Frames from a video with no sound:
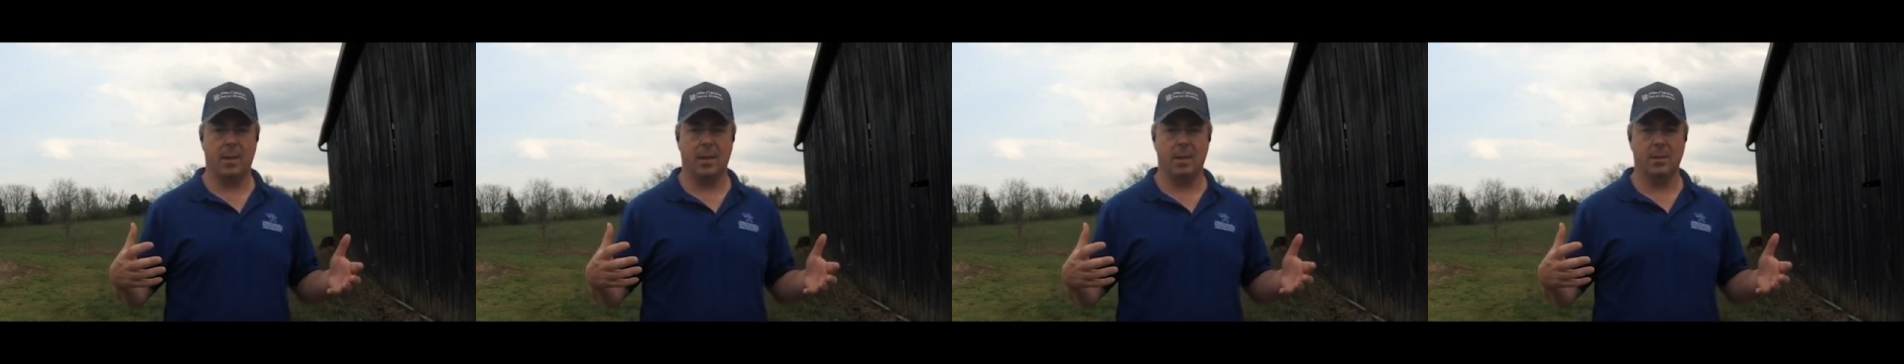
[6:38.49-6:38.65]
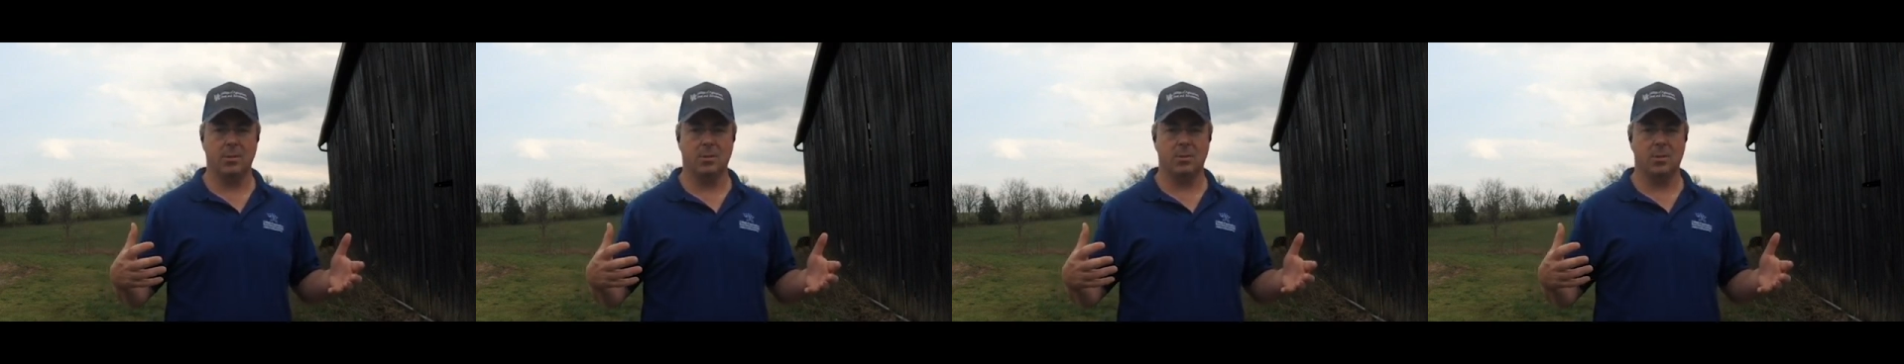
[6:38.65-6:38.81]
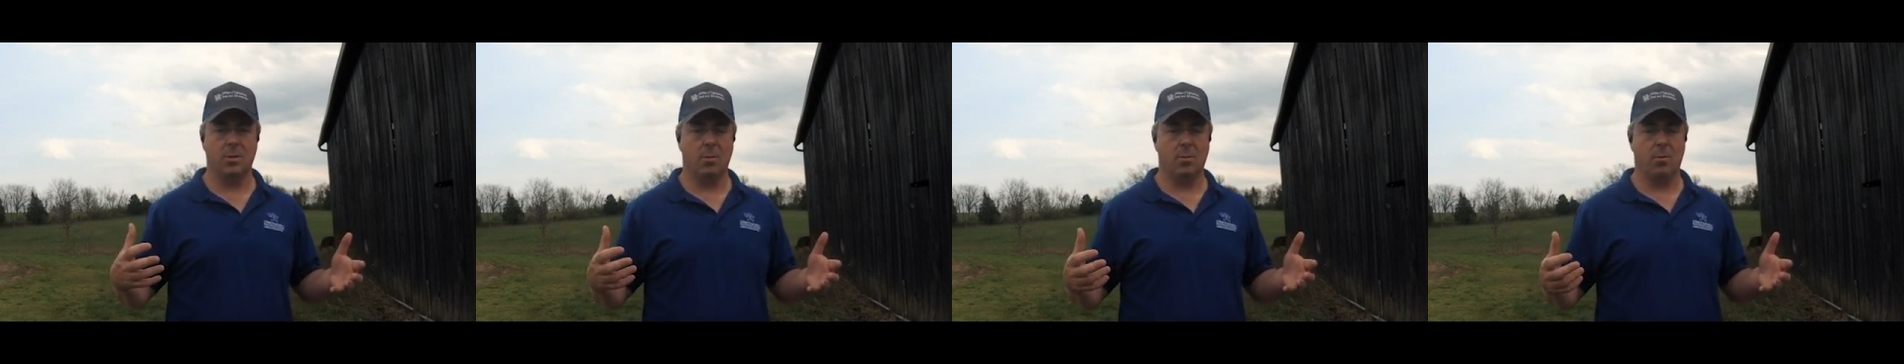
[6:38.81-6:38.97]

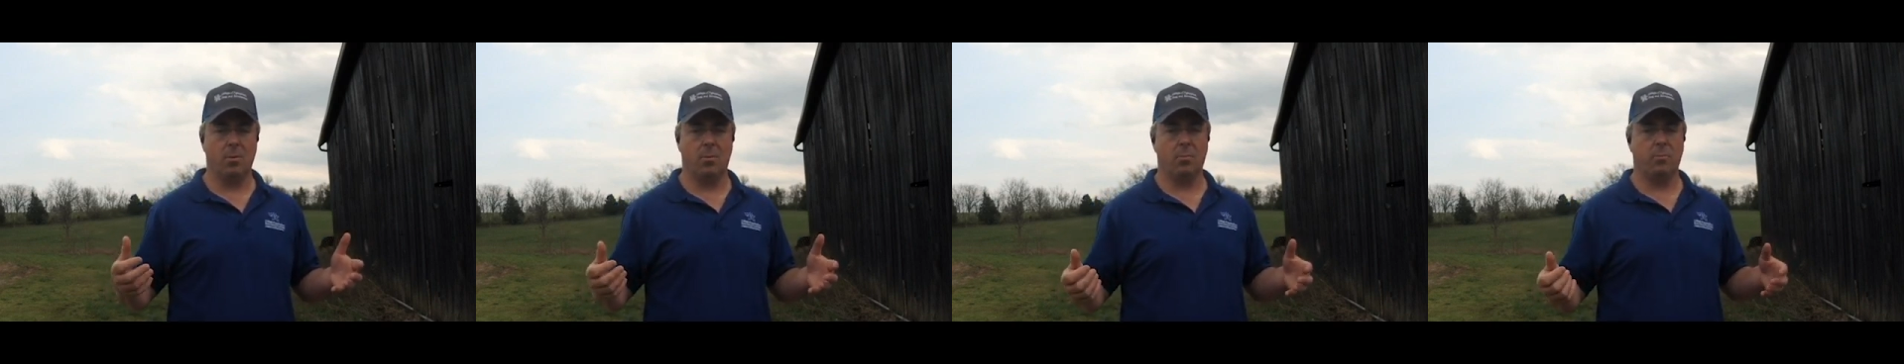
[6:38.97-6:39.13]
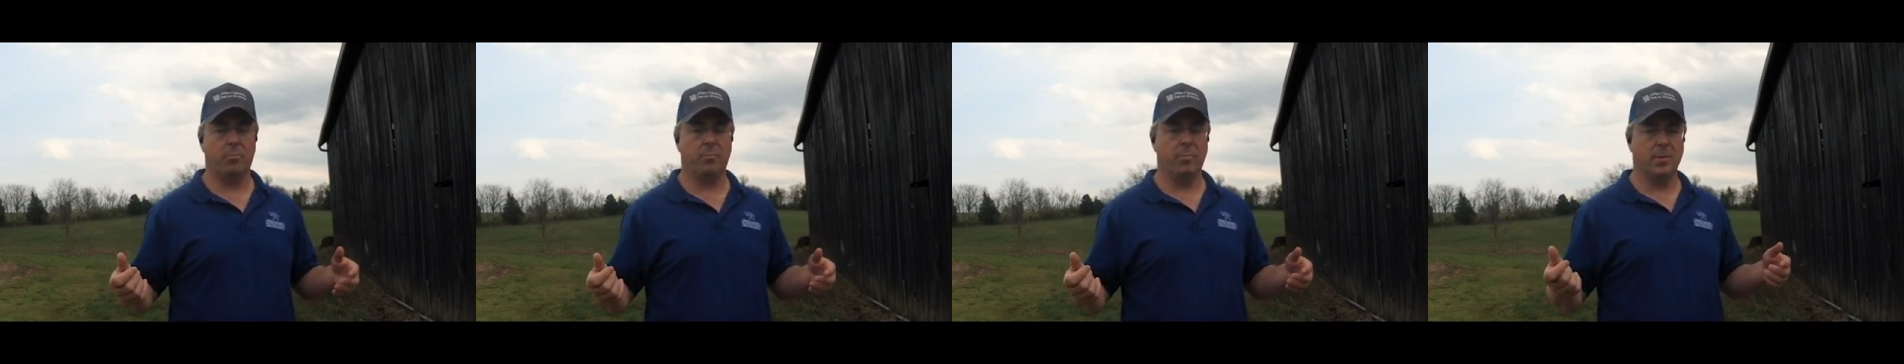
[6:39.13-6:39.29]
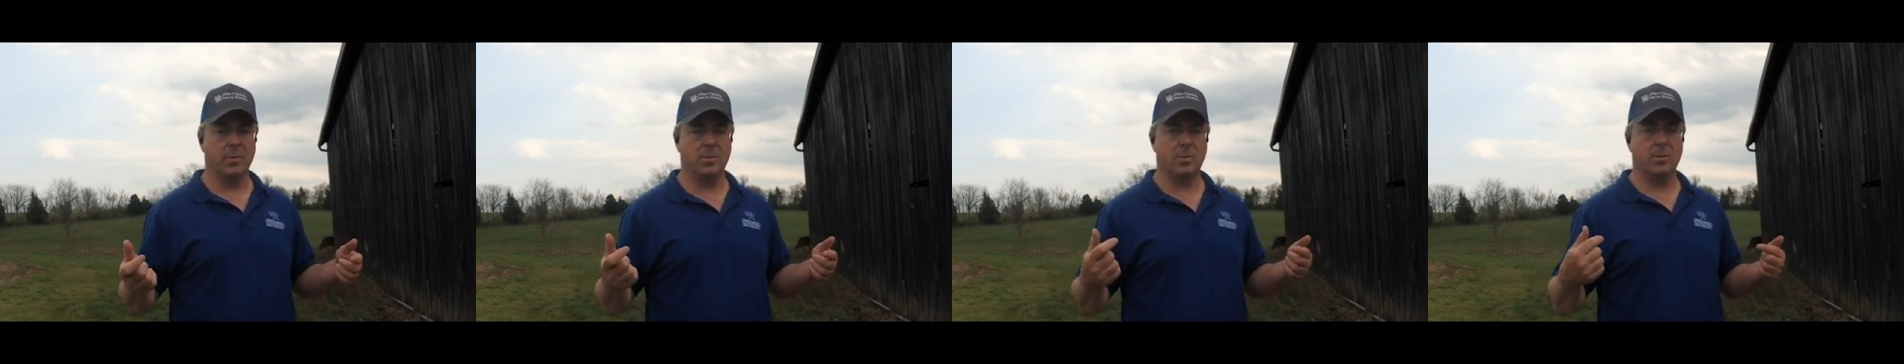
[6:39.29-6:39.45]
And so
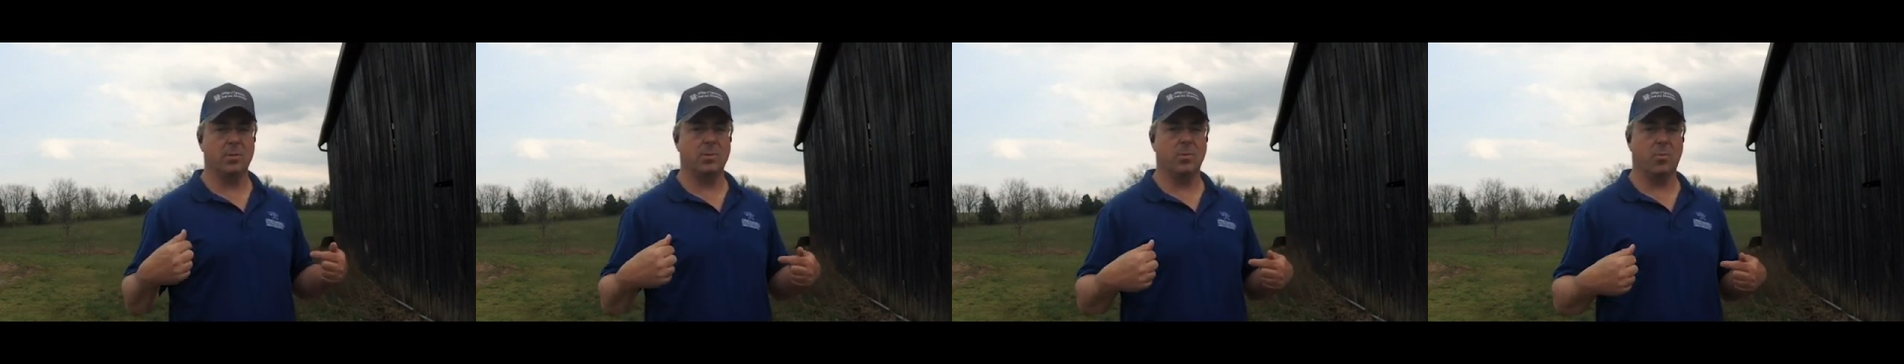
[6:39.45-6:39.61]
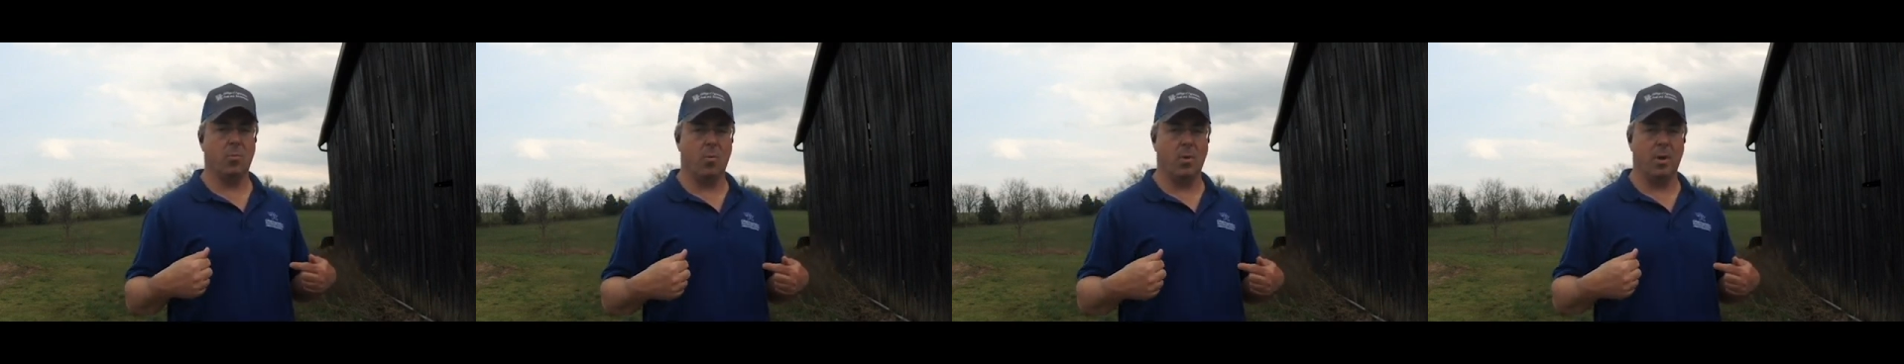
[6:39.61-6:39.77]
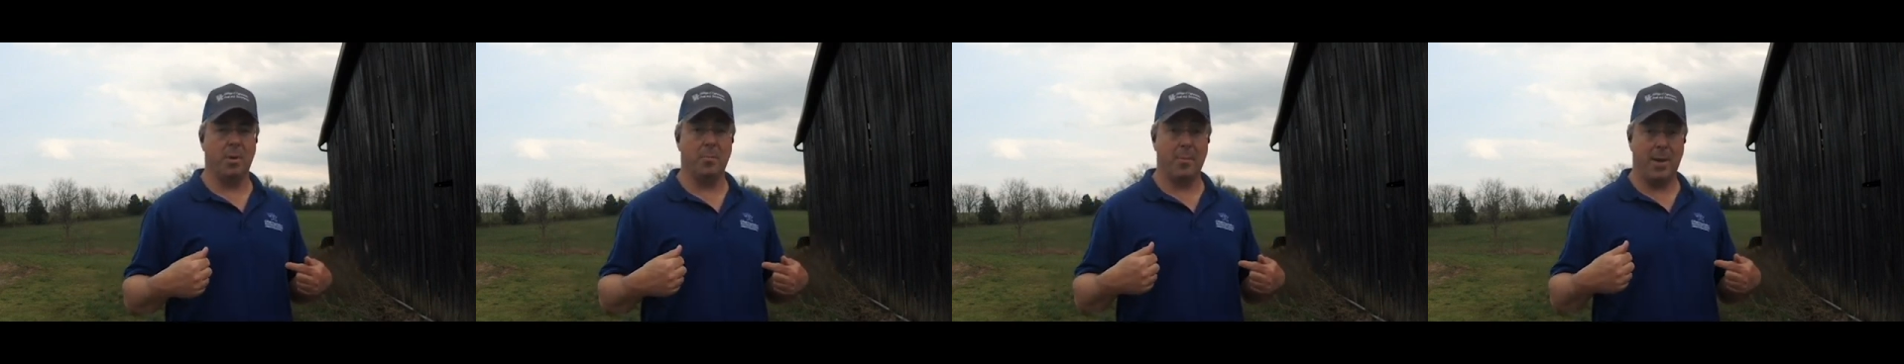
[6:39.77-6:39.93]
this is a
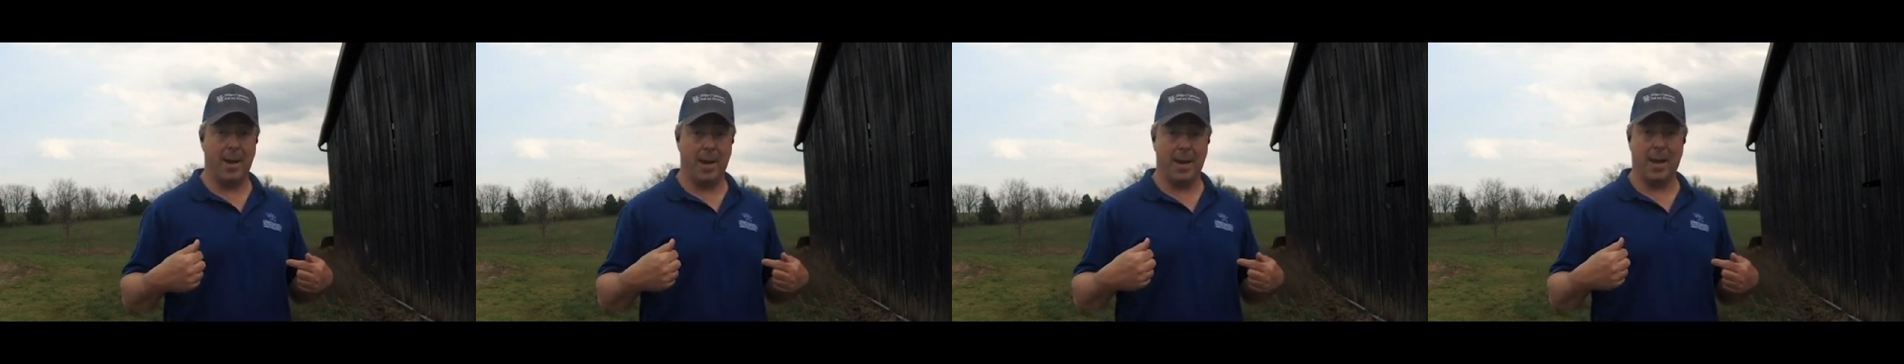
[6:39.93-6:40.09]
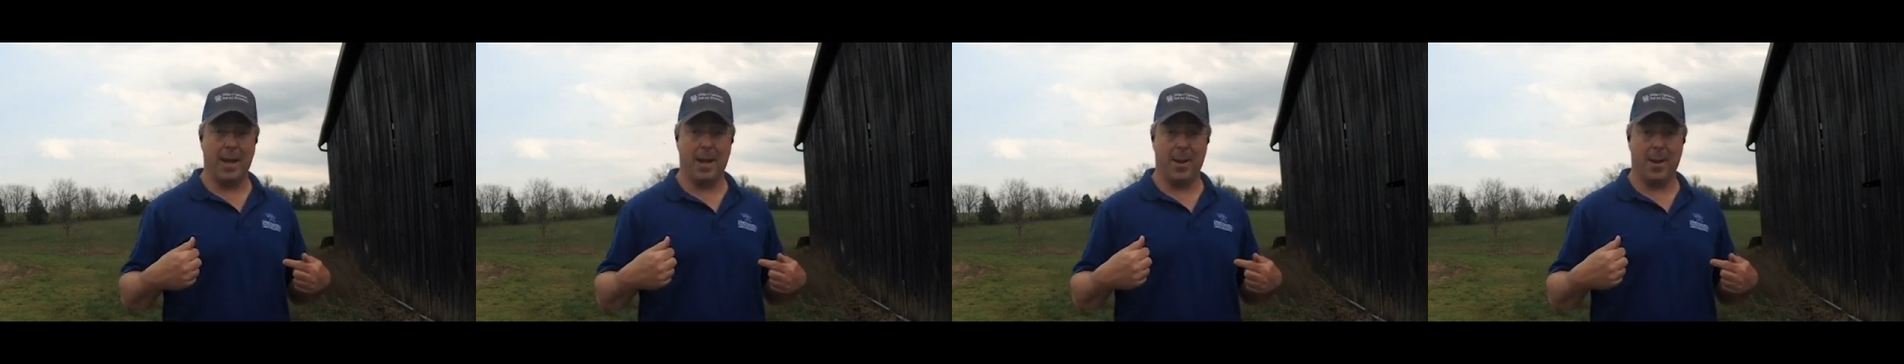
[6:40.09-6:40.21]
one-man